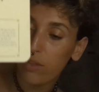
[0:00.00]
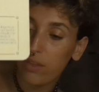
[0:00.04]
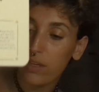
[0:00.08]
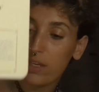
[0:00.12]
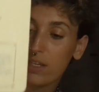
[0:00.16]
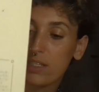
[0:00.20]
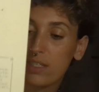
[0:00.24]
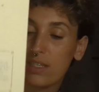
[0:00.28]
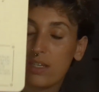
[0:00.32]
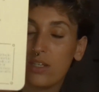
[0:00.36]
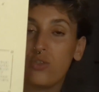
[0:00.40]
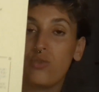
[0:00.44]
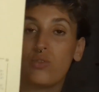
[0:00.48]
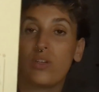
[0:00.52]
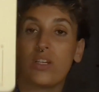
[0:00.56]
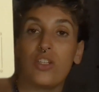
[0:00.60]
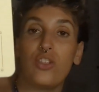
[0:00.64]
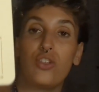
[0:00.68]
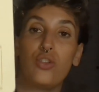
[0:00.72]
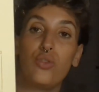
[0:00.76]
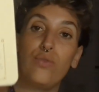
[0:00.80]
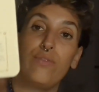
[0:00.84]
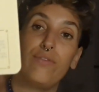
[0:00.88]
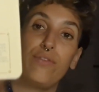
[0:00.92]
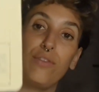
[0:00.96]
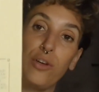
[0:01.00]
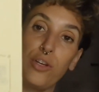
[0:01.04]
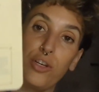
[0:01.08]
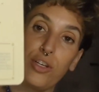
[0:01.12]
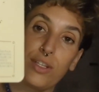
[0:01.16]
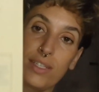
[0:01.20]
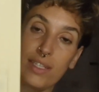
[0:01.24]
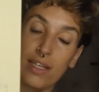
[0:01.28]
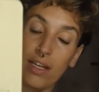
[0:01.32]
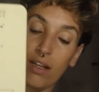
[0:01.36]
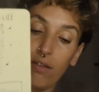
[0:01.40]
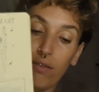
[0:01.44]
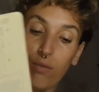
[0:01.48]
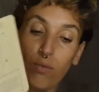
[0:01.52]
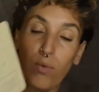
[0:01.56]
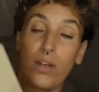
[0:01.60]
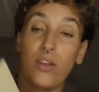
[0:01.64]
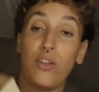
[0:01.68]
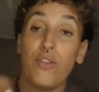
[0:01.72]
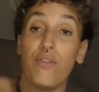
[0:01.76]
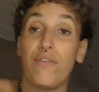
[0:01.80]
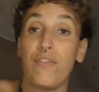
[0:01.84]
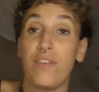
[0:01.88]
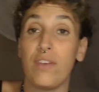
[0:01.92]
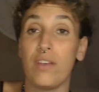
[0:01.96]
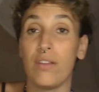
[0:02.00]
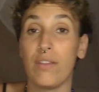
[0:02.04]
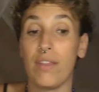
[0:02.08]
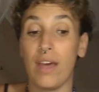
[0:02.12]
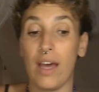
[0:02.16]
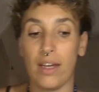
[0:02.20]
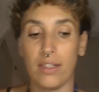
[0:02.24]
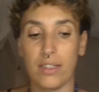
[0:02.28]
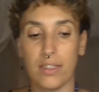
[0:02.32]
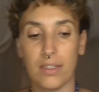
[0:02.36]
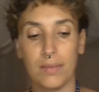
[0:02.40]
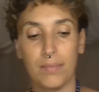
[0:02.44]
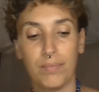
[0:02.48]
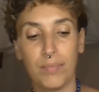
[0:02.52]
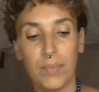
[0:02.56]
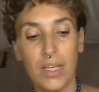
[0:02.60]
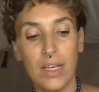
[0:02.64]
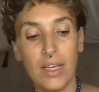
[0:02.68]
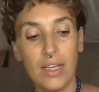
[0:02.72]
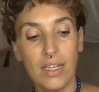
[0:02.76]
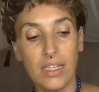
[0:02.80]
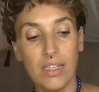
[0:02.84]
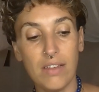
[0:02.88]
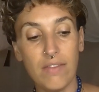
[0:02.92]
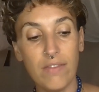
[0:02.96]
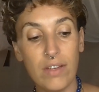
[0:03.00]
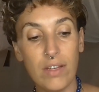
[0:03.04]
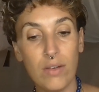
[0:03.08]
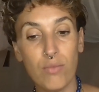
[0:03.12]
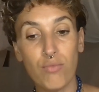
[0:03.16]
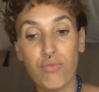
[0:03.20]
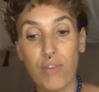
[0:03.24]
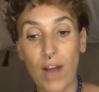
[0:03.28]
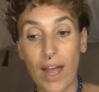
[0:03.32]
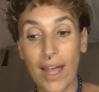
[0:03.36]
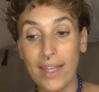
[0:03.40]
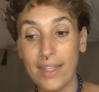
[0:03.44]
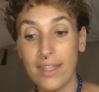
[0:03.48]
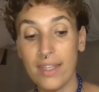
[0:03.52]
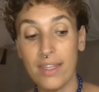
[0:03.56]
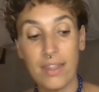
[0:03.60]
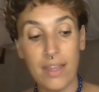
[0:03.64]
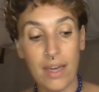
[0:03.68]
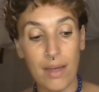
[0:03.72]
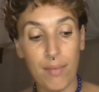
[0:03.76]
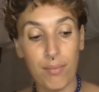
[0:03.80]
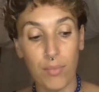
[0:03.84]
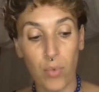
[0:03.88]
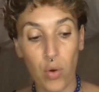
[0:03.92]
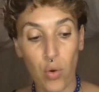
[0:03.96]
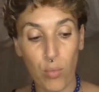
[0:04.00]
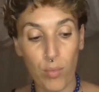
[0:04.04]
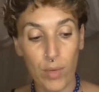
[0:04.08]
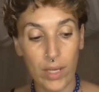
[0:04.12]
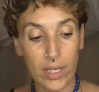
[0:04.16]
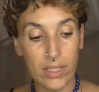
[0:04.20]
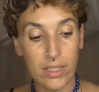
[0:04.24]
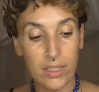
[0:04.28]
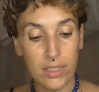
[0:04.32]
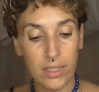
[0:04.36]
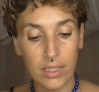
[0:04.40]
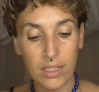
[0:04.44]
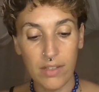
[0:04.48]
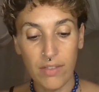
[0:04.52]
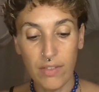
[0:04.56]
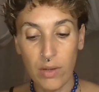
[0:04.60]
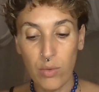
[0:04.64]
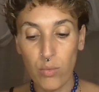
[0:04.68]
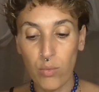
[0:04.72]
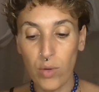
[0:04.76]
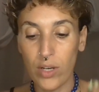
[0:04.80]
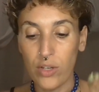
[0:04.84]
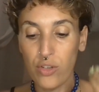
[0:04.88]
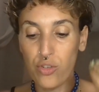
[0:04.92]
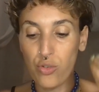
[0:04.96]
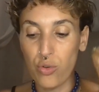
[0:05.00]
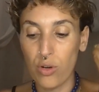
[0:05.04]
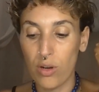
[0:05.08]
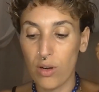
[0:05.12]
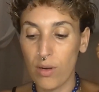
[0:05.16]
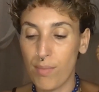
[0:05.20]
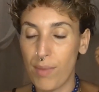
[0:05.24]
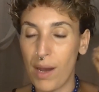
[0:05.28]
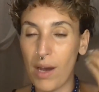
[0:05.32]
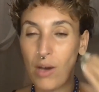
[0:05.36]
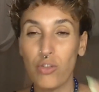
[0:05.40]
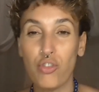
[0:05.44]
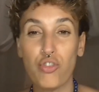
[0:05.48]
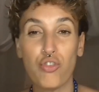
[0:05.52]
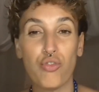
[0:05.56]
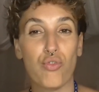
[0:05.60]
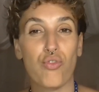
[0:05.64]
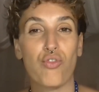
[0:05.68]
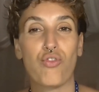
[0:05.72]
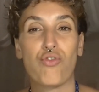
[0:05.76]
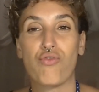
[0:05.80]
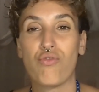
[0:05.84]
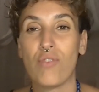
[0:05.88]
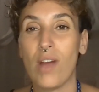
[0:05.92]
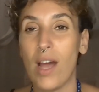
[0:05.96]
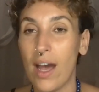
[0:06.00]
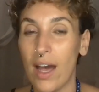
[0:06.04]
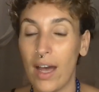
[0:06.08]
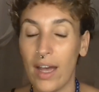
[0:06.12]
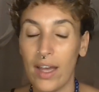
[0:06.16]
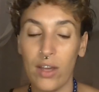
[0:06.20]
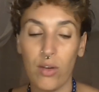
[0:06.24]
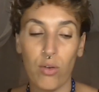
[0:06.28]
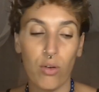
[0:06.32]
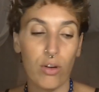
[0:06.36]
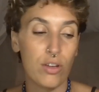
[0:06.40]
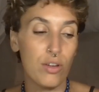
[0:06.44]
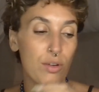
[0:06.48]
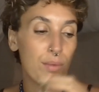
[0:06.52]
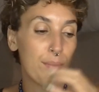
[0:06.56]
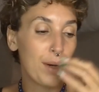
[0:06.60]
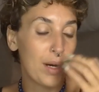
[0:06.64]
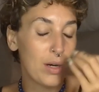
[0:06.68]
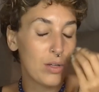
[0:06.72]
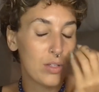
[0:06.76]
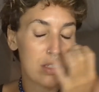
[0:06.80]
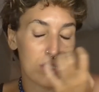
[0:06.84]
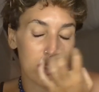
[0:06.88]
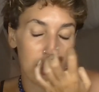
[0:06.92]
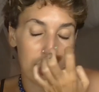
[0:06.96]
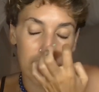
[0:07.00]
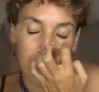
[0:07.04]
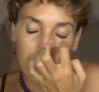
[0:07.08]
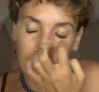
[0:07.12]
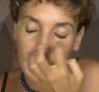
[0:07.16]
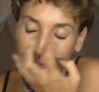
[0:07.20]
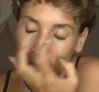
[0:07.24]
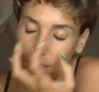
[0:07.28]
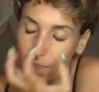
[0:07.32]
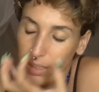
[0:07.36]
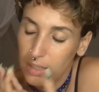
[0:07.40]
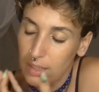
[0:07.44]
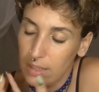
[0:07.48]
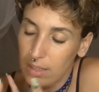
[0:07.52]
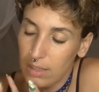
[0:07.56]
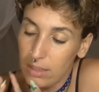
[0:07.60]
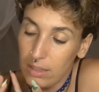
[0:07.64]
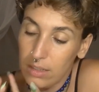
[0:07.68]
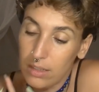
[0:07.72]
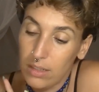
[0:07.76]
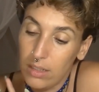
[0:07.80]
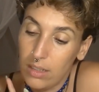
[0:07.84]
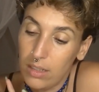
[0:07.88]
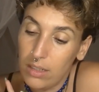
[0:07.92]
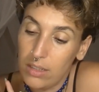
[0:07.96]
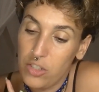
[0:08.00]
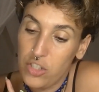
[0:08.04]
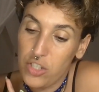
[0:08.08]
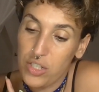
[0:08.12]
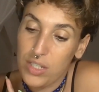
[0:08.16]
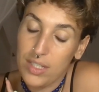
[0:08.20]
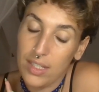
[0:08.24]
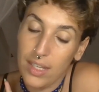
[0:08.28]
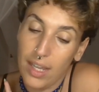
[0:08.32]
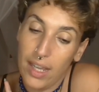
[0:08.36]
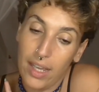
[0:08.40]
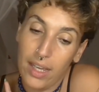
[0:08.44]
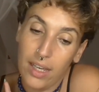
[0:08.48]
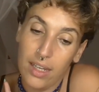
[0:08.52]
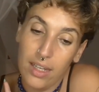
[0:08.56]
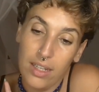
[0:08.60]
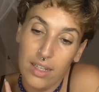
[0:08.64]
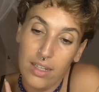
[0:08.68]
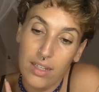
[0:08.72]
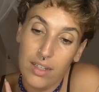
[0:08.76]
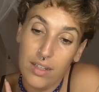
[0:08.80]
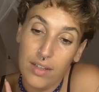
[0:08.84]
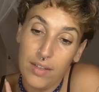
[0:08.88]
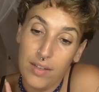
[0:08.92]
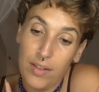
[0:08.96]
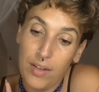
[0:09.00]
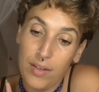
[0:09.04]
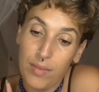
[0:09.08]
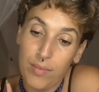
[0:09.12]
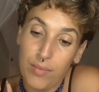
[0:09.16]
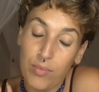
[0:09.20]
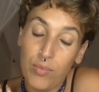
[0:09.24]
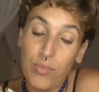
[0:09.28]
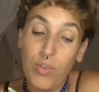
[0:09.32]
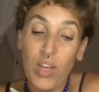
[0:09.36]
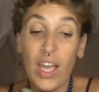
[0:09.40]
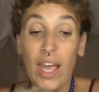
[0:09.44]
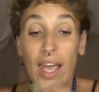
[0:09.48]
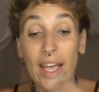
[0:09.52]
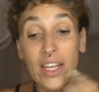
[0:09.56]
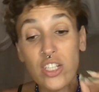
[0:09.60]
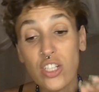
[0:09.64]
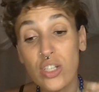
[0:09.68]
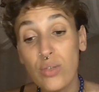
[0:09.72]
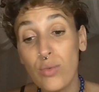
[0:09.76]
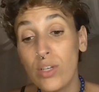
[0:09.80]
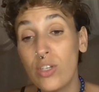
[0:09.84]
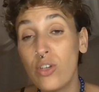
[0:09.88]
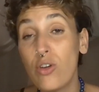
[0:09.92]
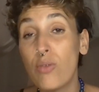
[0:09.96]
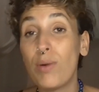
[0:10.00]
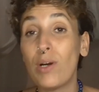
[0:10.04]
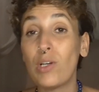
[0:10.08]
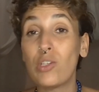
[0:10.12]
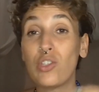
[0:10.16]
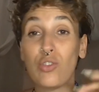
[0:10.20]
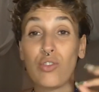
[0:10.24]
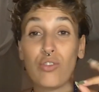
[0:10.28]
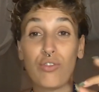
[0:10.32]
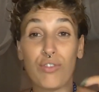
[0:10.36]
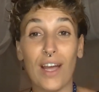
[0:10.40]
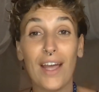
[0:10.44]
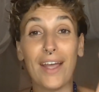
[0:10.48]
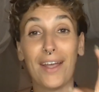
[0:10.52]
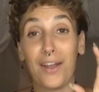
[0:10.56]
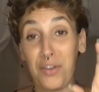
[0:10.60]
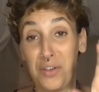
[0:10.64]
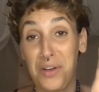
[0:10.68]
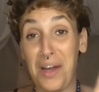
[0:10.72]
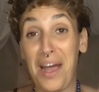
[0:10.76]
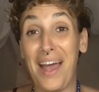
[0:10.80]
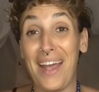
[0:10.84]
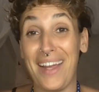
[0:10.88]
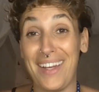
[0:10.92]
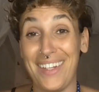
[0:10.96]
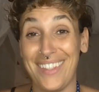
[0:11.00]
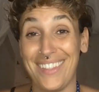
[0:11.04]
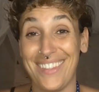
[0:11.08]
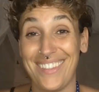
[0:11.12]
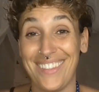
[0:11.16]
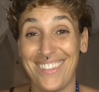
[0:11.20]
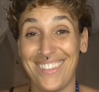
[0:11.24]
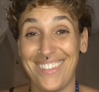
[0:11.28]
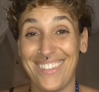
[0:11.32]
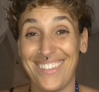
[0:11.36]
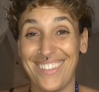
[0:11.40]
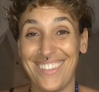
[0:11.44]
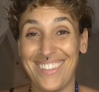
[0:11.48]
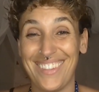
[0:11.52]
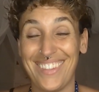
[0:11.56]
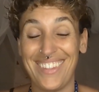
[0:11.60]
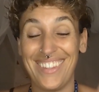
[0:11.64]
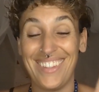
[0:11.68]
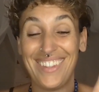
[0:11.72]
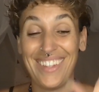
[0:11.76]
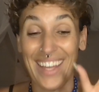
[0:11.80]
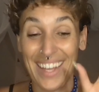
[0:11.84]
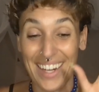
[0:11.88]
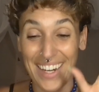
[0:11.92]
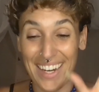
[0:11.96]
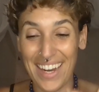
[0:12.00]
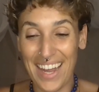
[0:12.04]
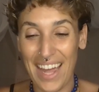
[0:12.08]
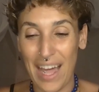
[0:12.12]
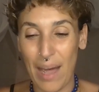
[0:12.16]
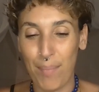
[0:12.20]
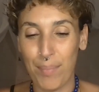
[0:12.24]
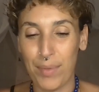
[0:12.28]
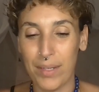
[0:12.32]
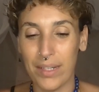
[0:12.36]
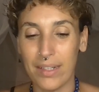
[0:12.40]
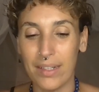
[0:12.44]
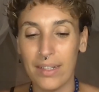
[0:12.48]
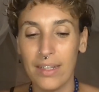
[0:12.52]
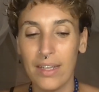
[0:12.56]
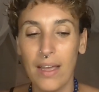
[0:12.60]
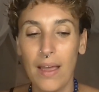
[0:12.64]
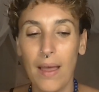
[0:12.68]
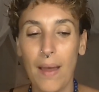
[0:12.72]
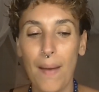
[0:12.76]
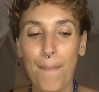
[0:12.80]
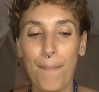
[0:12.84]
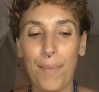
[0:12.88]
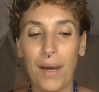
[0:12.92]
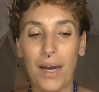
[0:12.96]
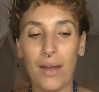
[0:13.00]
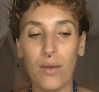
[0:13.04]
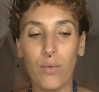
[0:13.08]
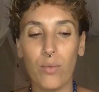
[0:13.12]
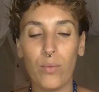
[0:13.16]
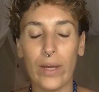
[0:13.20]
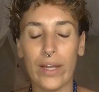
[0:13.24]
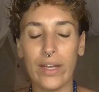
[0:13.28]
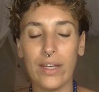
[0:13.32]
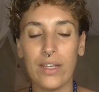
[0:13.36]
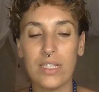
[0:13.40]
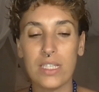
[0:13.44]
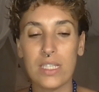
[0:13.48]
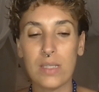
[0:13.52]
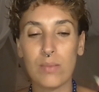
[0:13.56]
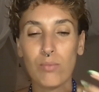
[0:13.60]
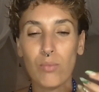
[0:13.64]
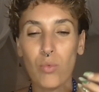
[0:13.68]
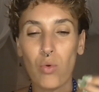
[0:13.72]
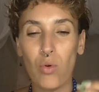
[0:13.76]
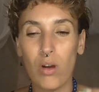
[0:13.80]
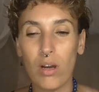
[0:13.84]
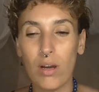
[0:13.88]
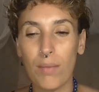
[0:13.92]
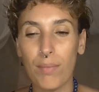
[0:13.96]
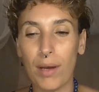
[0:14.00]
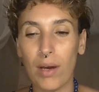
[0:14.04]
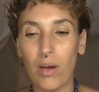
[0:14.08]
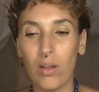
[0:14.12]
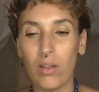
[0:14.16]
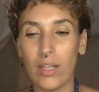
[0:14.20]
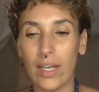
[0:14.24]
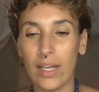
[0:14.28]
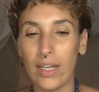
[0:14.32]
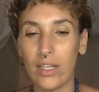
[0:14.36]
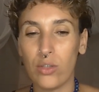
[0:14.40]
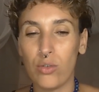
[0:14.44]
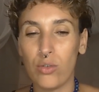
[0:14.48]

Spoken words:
things that you can do for yourself when you feel that. Even right in that moment, even when you are about to cry or you're about to just like, actually when you're about to cry, let it happen. But when it's more about like